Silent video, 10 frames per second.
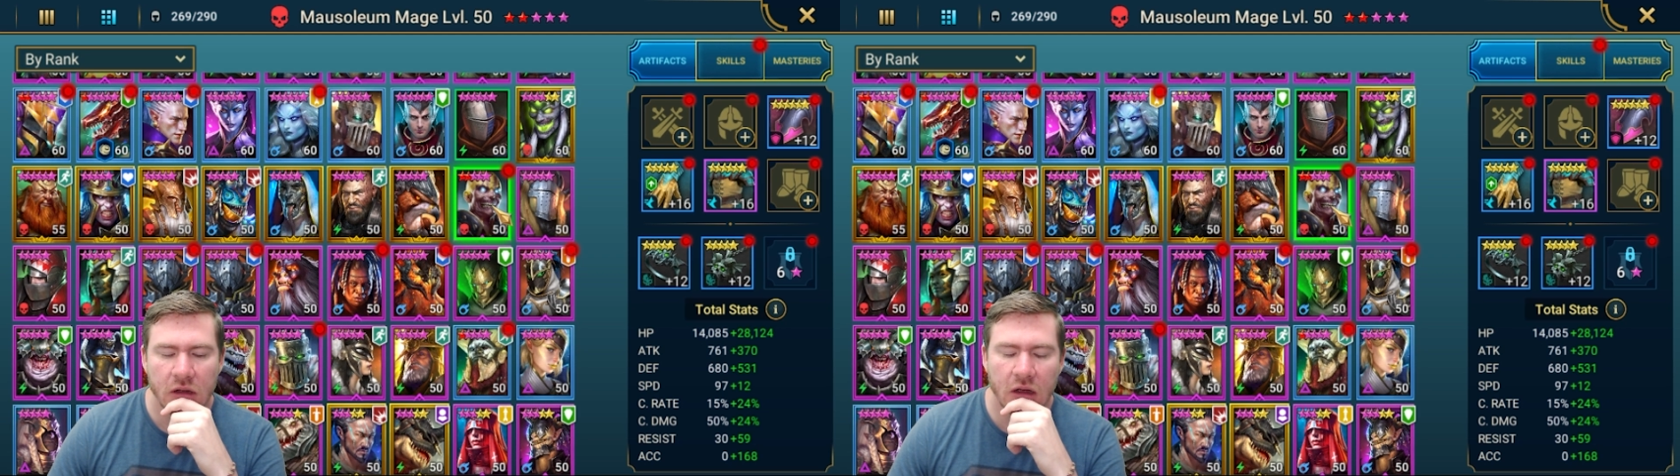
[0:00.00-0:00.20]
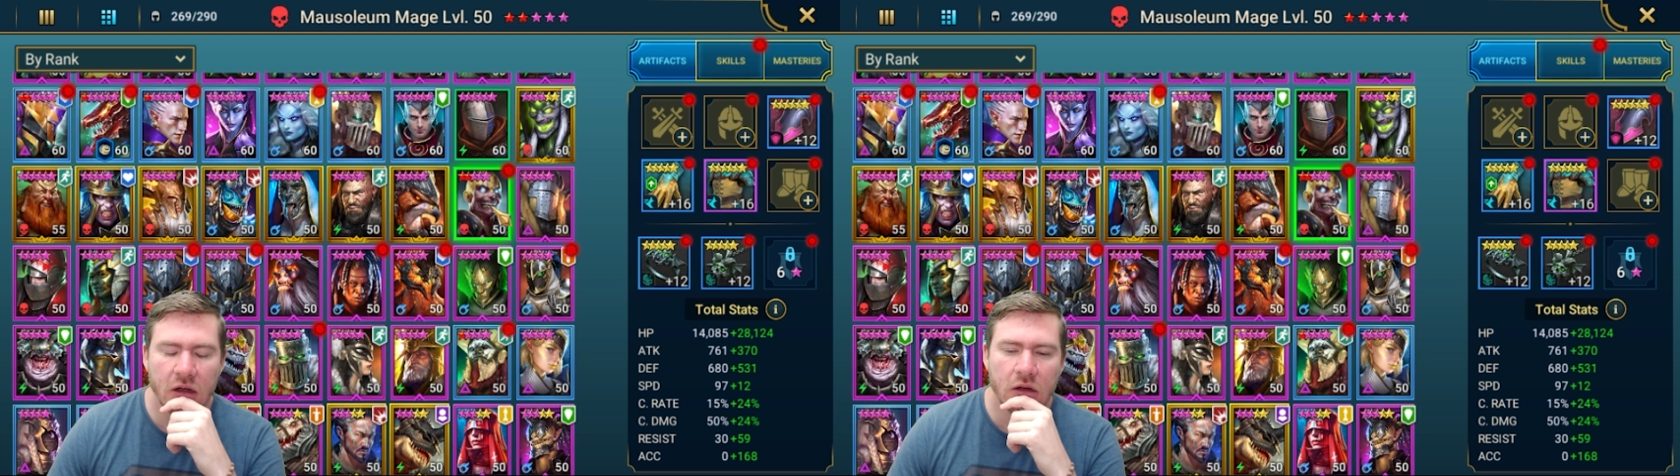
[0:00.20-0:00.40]

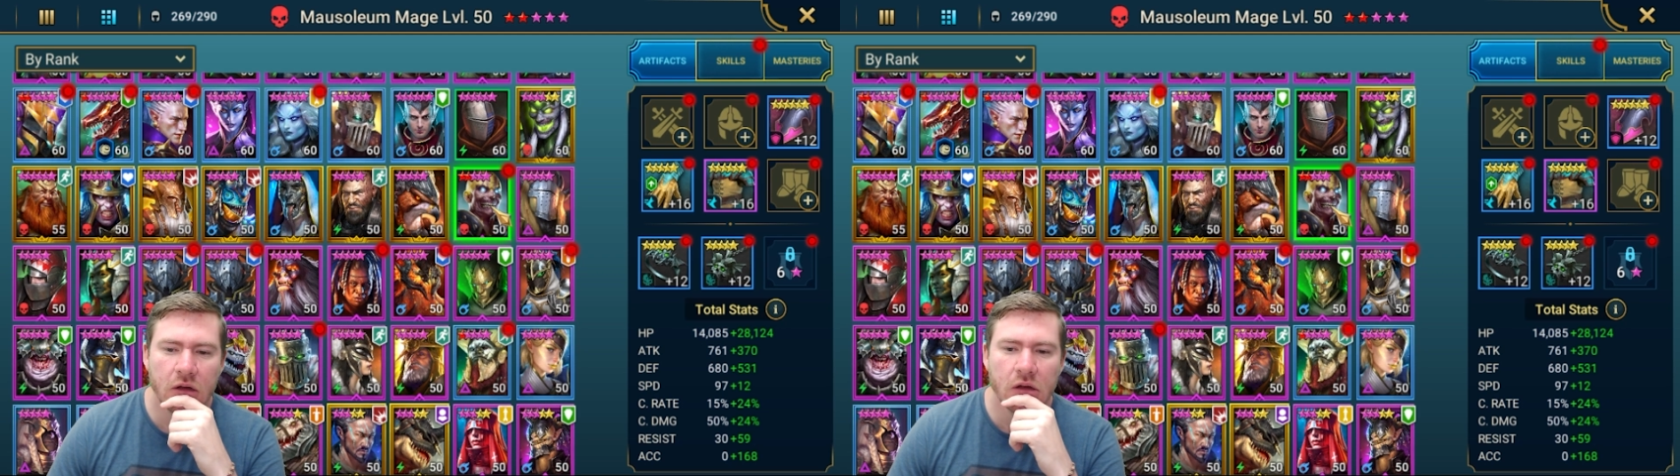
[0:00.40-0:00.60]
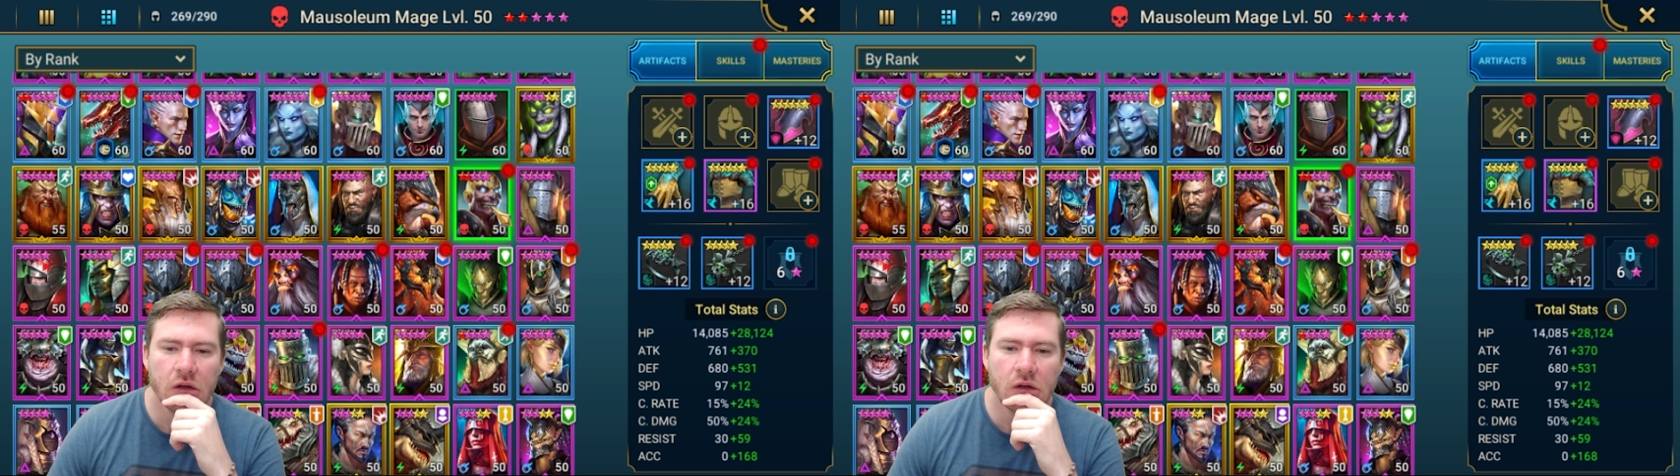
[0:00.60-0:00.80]

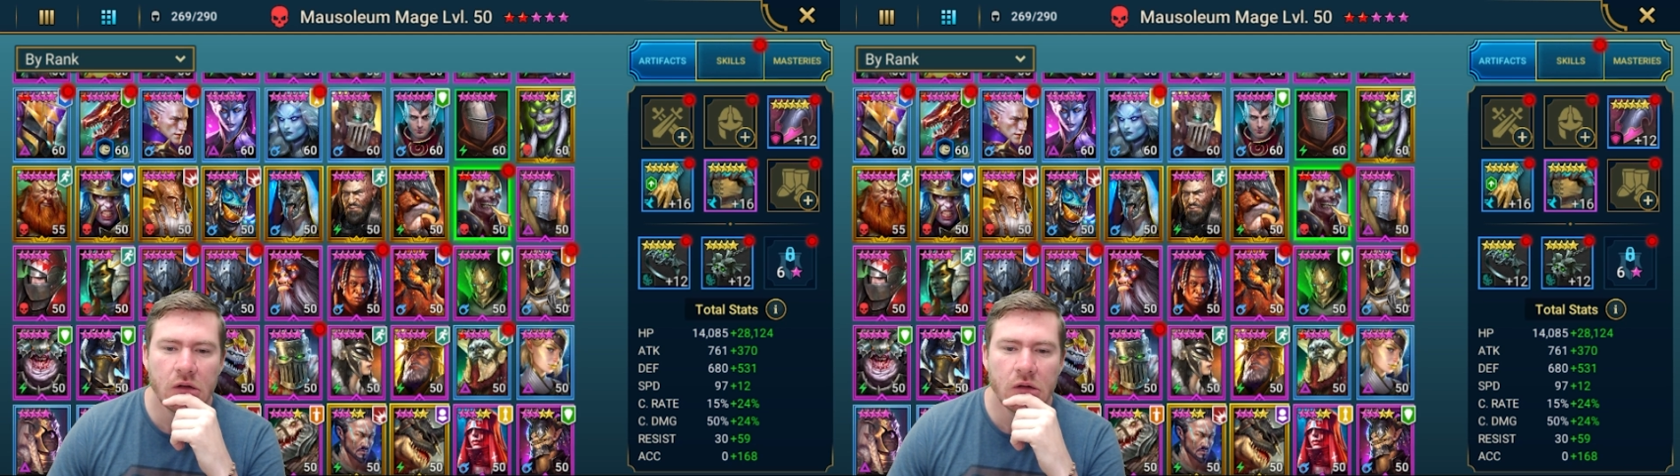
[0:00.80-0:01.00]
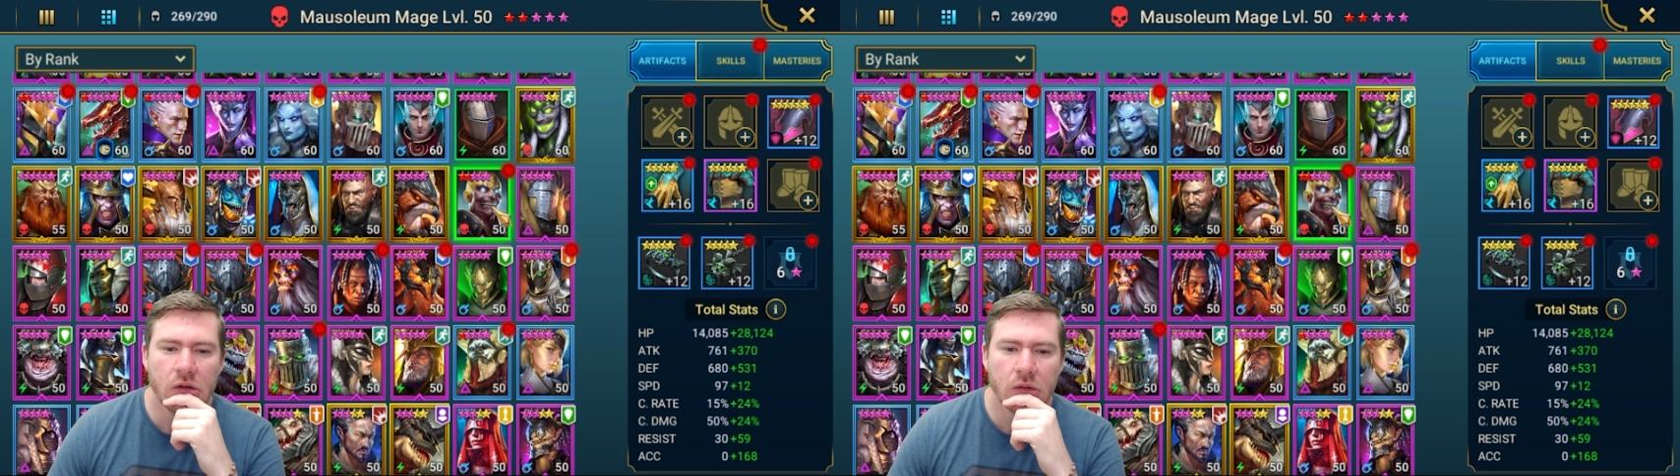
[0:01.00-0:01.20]

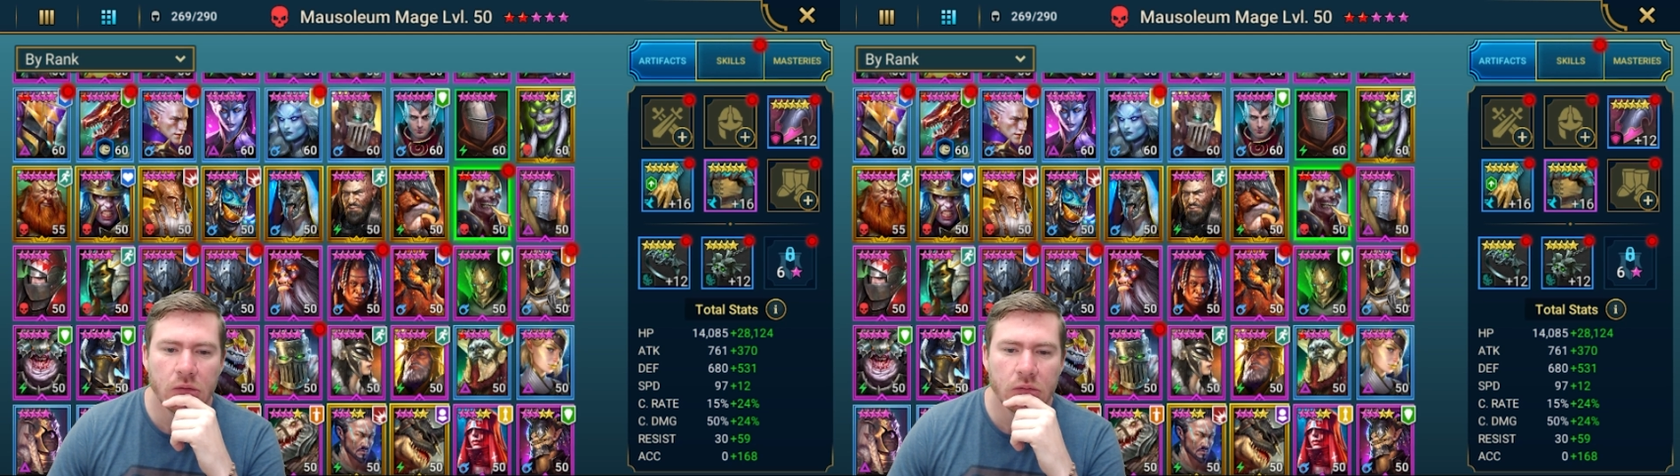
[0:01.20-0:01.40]
Oh.